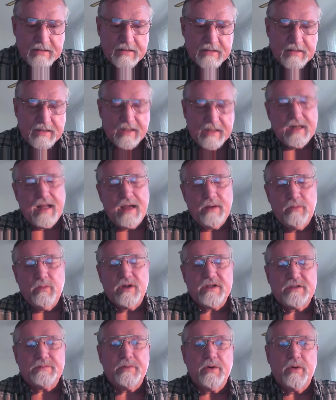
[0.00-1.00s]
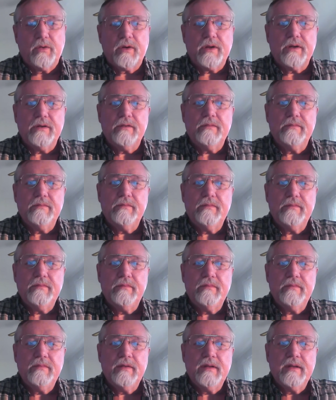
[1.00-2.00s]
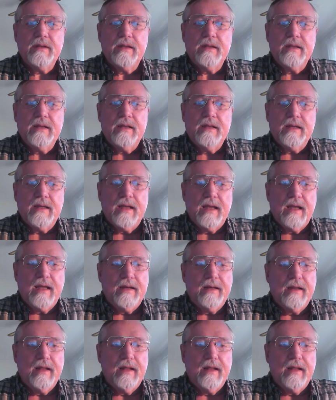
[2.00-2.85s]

and I was broken. And